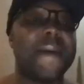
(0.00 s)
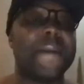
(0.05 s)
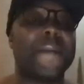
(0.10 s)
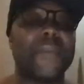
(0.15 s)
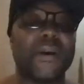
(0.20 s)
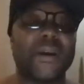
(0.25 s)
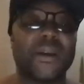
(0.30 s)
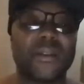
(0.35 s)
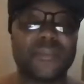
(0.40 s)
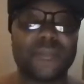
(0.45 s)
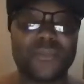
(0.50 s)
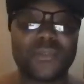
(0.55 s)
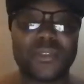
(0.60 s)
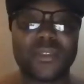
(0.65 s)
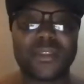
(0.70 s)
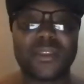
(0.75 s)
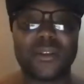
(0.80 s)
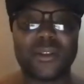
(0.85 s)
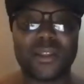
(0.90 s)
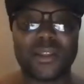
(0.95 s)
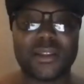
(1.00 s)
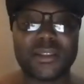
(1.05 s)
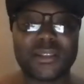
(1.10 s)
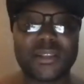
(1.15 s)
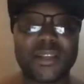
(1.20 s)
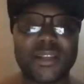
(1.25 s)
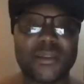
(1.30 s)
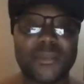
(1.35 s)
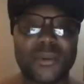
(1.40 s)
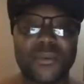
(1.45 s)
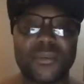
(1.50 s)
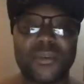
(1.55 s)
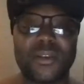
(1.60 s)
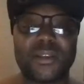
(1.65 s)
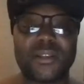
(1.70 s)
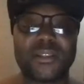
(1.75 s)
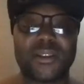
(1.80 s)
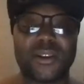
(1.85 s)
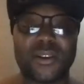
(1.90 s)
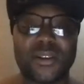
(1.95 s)
but the legitimate
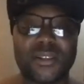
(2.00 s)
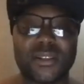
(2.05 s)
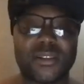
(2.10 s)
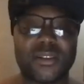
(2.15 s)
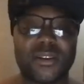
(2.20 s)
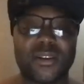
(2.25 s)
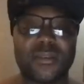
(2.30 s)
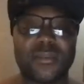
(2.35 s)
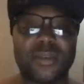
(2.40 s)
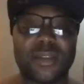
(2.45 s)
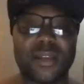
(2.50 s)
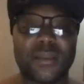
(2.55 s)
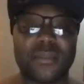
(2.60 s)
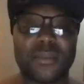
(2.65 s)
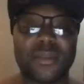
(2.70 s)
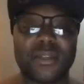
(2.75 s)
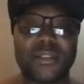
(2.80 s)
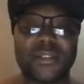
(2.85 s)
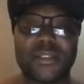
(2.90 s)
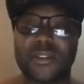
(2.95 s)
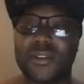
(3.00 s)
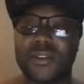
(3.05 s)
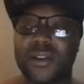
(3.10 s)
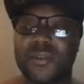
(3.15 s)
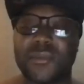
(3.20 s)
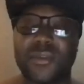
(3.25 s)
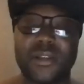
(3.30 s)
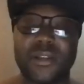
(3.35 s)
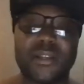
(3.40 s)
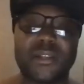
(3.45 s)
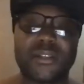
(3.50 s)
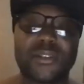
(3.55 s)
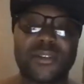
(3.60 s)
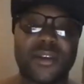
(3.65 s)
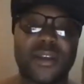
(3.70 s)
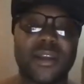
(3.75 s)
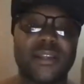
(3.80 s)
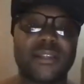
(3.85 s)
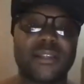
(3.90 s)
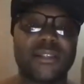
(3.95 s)
ones are startup companies. So they're really
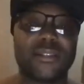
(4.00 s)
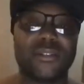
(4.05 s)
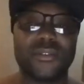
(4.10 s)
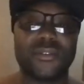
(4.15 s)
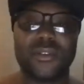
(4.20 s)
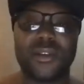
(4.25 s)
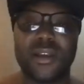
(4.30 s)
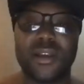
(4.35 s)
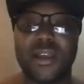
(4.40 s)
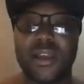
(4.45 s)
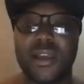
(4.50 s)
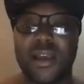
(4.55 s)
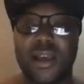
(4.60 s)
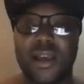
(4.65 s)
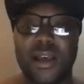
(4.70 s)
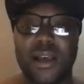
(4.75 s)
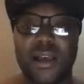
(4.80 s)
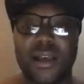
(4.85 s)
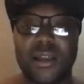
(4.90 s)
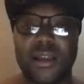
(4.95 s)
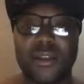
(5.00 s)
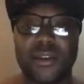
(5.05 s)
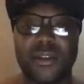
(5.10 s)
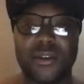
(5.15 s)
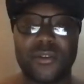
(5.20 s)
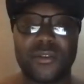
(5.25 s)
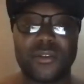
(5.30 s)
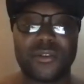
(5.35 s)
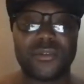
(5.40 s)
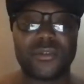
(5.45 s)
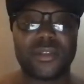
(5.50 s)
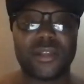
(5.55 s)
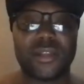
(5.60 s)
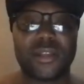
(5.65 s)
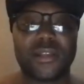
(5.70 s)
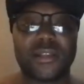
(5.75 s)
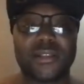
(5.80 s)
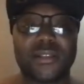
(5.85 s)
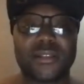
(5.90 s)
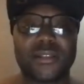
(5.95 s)
trying to, you know, do
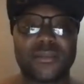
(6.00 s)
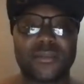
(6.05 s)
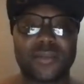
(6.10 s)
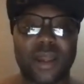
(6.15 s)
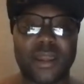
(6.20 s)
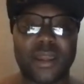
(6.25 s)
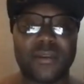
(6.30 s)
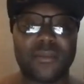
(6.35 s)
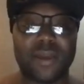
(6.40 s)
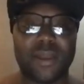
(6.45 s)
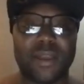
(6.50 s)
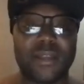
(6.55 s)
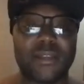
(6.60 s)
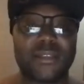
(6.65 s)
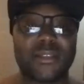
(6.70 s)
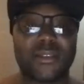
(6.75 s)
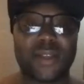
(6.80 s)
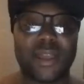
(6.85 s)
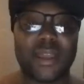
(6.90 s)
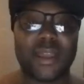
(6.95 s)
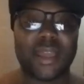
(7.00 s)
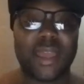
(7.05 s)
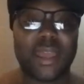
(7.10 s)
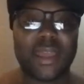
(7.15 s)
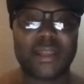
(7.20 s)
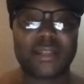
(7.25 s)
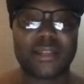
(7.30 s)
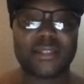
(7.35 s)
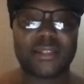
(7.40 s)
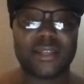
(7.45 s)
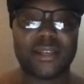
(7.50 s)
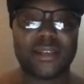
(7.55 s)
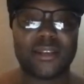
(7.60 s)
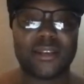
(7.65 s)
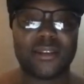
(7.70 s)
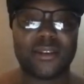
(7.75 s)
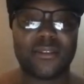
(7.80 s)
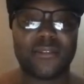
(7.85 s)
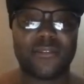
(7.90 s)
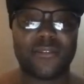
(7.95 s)
things the right way. So they can't sit
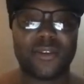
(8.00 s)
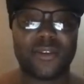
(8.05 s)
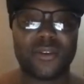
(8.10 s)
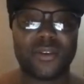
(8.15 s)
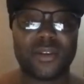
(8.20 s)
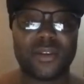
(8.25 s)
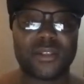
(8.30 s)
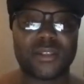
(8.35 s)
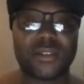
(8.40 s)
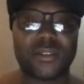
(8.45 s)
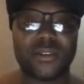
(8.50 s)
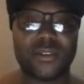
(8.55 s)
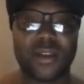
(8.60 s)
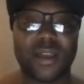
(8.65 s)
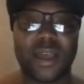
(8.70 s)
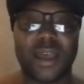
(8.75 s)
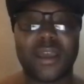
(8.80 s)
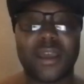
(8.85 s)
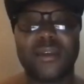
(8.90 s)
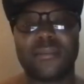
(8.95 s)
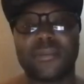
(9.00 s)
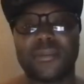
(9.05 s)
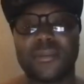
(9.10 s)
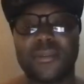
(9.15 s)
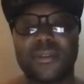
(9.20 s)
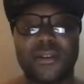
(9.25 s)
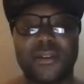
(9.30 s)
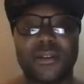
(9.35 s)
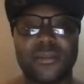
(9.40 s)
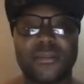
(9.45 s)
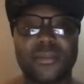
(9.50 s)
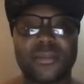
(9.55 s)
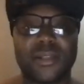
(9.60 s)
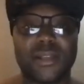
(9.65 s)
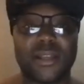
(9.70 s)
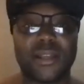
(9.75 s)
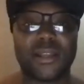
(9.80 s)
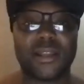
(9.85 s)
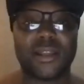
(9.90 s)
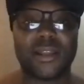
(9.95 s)
here and focus on hype. You know what I'm
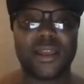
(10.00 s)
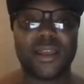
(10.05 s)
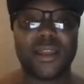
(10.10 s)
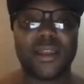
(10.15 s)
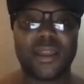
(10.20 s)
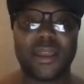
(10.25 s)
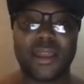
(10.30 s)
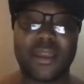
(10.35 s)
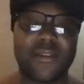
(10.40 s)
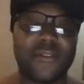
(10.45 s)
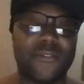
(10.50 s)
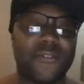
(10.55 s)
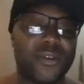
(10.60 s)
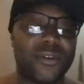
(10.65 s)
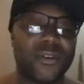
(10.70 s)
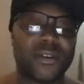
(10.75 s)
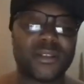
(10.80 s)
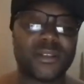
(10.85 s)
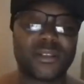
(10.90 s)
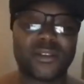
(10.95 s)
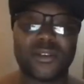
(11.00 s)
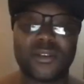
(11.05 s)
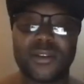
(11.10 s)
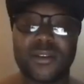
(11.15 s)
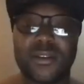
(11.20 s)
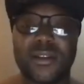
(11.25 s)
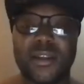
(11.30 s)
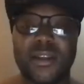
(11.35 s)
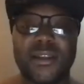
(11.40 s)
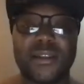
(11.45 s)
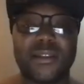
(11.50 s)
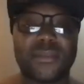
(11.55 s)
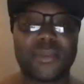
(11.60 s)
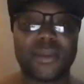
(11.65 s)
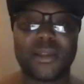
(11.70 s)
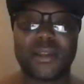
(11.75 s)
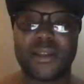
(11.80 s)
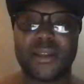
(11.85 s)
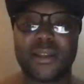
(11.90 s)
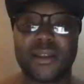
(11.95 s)
saying? They can't focus on
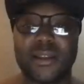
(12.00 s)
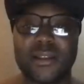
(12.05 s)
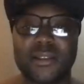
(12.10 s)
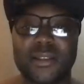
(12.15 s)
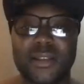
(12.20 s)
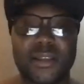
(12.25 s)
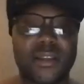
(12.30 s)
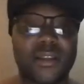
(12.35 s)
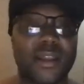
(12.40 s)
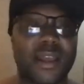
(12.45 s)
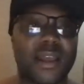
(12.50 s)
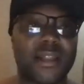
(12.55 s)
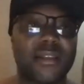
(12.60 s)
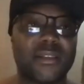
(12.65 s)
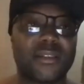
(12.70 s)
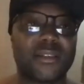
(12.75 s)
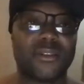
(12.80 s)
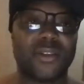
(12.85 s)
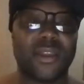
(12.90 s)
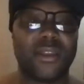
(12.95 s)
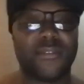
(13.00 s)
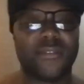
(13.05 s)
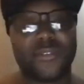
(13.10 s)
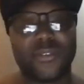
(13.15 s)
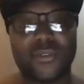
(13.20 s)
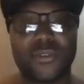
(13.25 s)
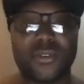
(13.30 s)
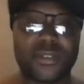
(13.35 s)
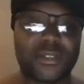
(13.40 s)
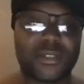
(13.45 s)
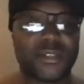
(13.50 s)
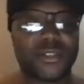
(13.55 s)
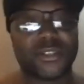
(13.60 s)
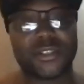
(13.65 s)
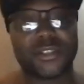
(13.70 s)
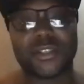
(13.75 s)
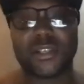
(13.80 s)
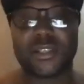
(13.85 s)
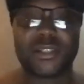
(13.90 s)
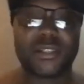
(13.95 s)
spending a gazillion dollars on
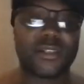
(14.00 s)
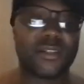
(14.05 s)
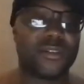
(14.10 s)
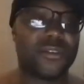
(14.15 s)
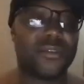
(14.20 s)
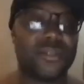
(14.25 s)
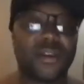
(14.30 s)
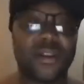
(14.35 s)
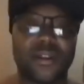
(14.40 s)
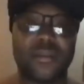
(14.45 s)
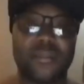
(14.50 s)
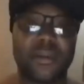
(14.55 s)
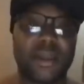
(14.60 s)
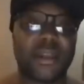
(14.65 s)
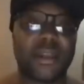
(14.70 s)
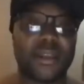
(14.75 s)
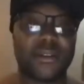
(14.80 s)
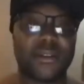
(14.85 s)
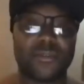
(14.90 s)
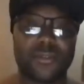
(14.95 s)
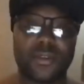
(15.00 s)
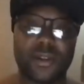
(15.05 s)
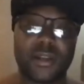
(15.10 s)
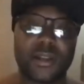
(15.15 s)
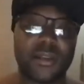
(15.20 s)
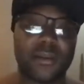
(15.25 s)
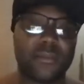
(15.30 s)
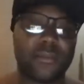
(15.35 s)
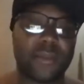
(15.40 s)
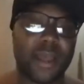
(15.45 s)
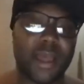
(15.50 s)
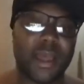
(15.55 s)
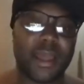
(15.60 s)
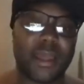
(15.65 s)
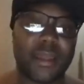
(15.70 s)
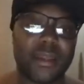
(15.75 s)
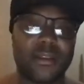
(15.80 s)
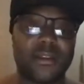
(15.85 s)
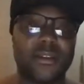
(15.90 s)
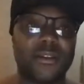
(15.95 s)
influencers just so everybody can run and
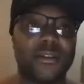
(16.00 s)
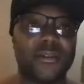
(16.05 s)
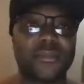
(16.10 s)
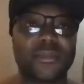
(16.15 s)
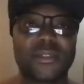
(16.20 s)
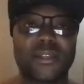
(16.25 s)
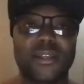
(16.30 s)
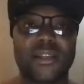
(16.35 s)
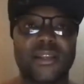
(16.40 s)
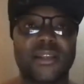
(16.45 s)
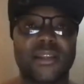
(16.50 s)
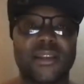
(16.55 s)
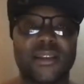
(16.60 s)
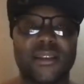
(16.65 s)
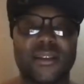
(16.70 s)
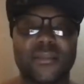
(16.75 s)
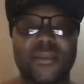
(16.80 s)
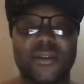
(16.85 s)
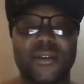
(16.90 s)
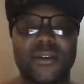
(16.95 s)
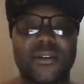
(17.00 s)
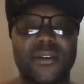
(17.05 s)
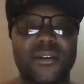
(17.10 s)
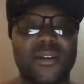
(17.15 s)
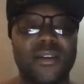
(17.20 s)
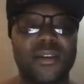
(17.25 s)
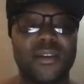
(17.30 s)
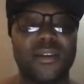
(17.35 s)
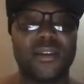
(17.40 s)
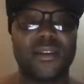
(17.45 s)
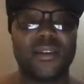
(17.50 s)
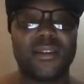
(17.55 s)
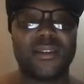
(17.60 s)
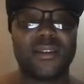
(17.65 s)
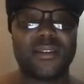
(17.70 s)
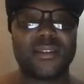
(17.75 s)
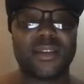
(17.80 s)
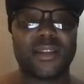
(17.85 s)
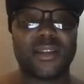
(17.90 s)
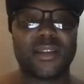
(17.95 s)
buy. You know what I'm saying? Like, come on,
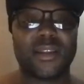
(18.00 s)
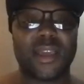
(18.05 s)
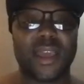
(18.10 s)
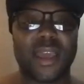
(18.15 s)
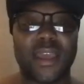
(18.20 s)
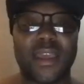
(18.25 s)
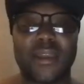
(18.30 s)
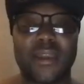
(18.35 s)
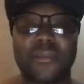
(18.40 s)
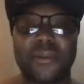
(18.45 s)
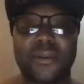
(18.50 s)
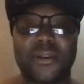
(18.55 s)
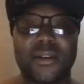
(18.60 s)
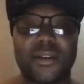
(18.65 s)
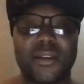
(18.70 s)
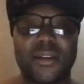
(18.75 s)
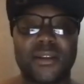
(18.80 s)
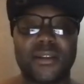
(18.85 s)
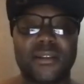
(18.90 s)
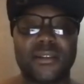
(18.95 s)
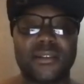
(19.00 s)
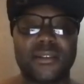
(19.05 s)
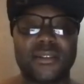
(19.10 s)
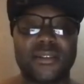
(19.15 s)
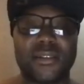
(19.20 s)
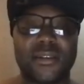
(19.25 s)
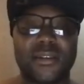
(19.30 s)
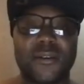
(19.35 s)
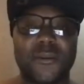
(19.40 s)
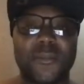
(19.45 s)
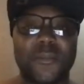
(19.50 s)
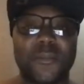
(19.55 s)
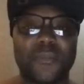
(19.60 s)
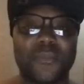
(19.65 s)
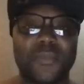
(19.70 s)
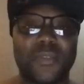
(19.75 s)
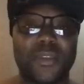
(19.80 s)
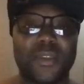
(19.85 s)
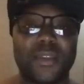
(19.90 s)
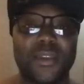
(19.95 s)
this ain't a game. All right. So
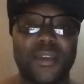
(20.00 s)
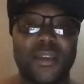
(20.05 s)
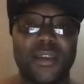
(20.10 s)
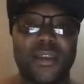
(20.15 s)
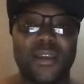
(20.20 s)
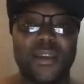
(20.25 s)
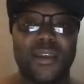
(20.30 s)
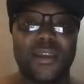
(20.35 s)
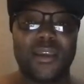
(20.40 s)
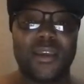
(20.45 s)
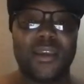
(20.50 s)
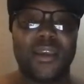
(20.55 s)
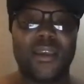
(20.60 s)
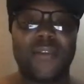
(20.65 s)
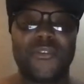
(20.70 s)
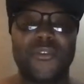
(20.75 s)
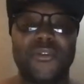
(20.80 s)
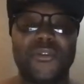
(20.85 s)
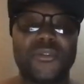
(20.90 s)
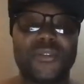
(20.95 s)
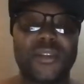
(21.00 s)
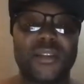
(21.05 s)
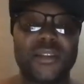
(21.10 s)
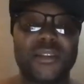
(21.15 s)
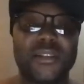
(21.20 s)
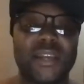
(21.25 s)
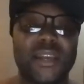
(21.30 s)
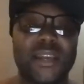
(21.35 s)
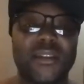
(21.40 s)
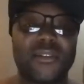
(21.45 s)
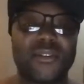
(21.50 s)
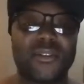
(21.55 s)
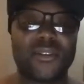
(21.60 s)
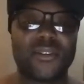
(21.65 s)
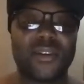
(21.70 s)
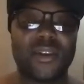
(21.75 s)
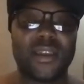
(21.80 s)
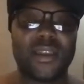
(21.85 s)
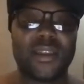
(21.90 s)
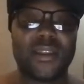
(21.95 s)
if you're new to the channel,
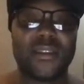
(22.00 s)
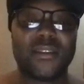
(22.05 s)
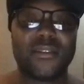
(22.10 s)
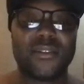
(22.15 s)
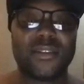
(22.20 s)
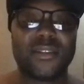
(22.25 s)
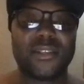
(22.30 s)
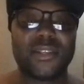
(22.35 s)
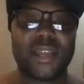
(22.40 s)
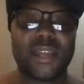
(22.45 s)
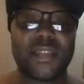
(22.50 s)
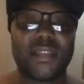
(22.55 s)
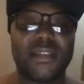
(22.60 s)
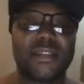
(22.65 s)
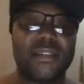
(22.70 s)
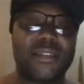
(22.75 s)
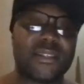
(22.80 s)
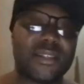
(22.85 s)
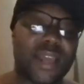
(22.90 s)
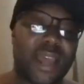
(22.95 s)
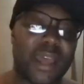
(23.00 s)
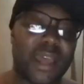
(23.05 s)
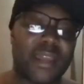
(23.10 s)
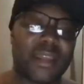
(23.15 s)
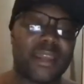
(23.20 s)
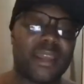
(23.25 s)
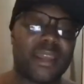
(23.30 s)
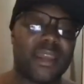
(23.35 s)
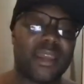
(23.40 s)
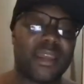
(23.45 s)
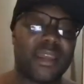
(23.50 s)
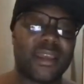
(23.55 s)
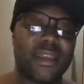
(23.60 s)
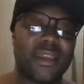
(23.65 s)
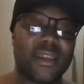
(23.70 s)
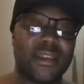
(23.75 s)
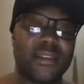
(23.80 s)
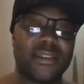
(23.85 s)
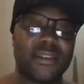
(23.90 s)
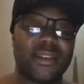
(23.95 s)
go ahead and do a Jet Li side kick
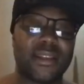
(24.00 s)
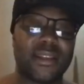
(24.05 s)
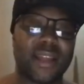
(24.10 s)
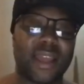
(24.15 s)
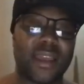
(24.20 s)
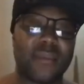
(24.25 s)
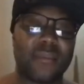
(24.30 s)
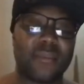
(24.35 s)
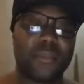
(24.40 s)
to the like